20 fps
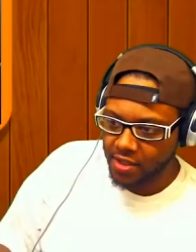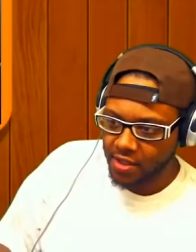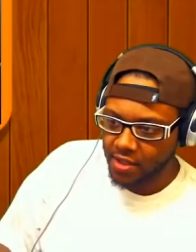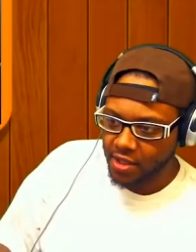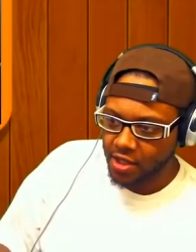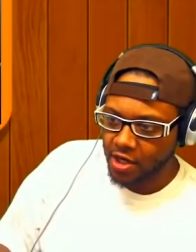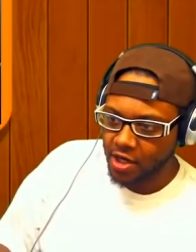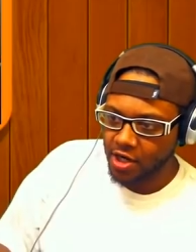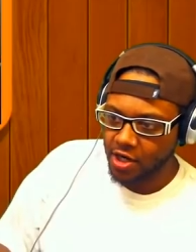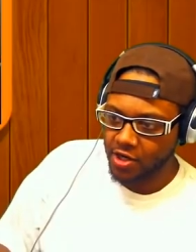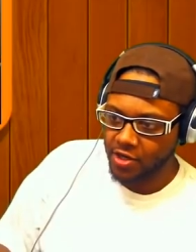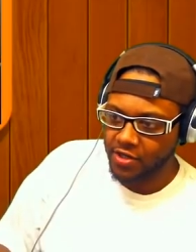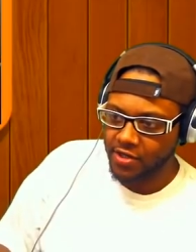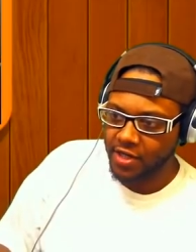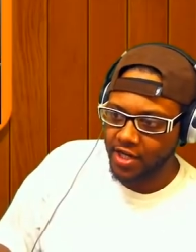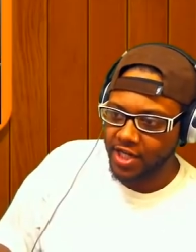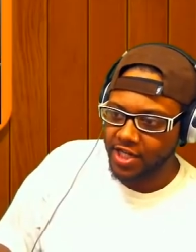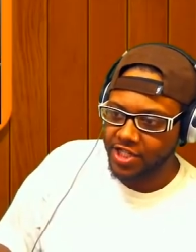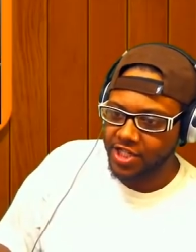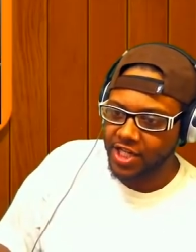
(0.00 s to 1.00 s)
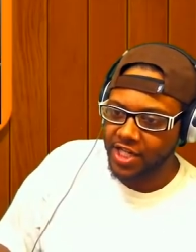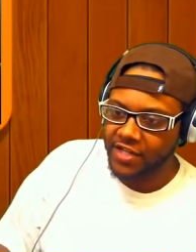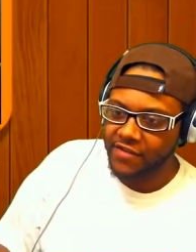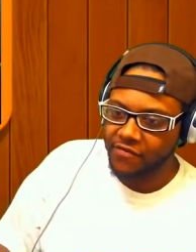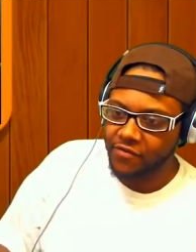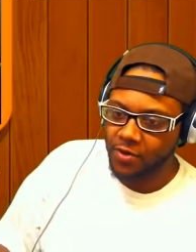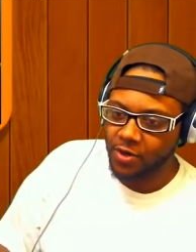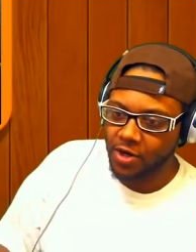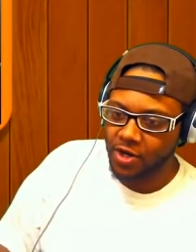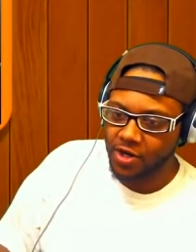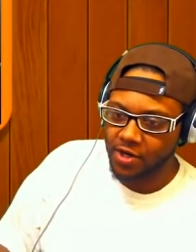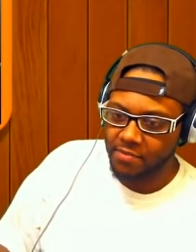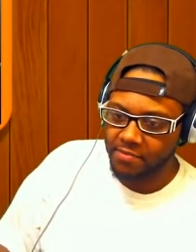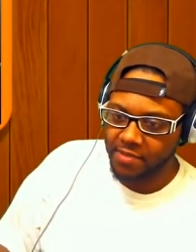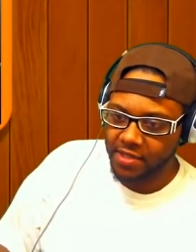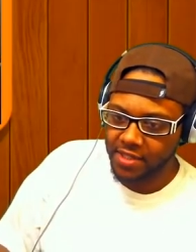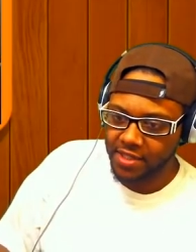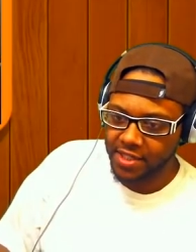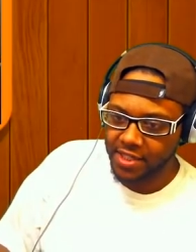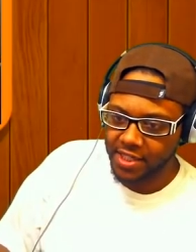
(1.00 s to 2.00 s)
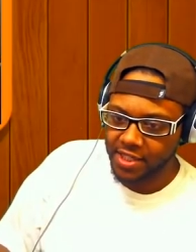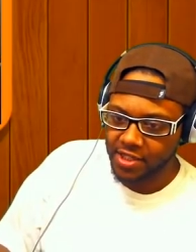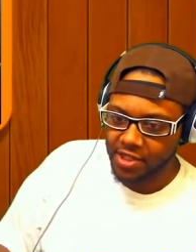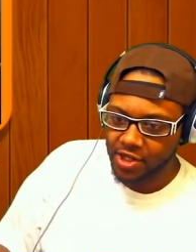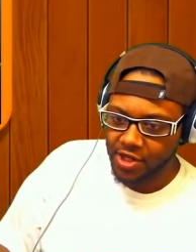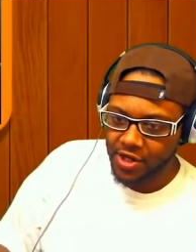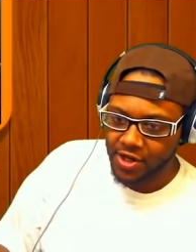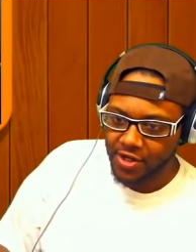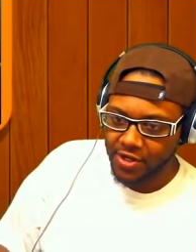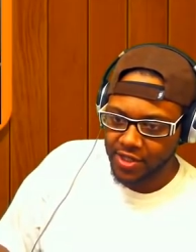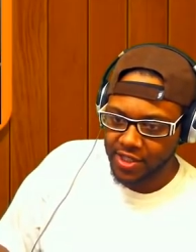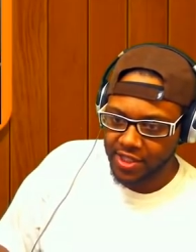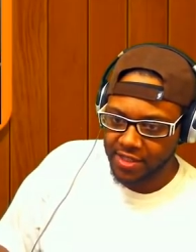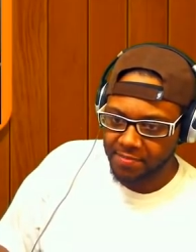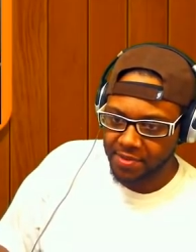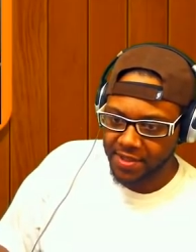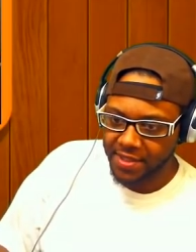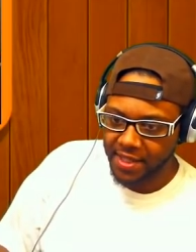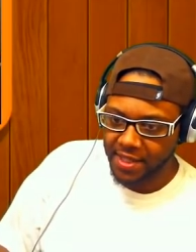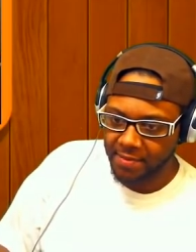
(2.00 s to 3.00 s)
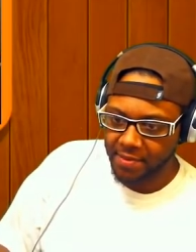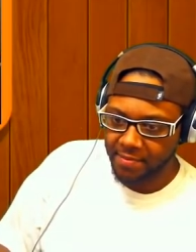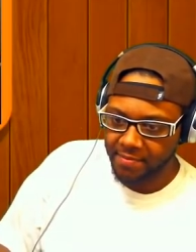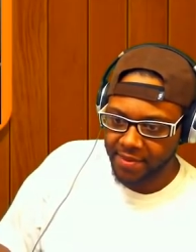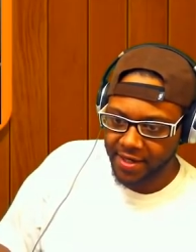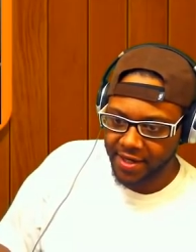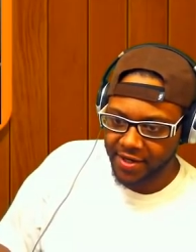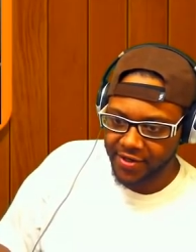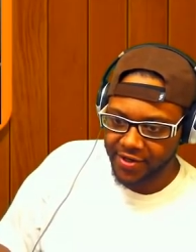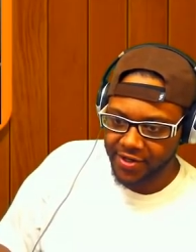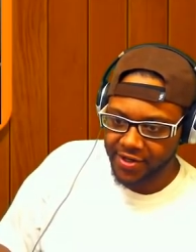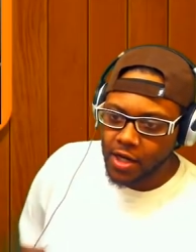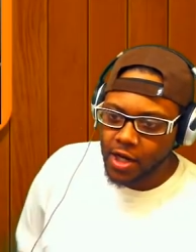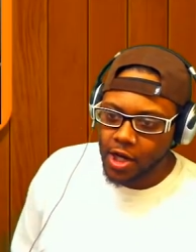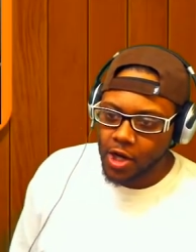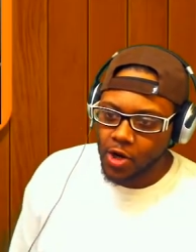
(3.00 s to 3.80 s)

her just for her ability, is putting up a barrier.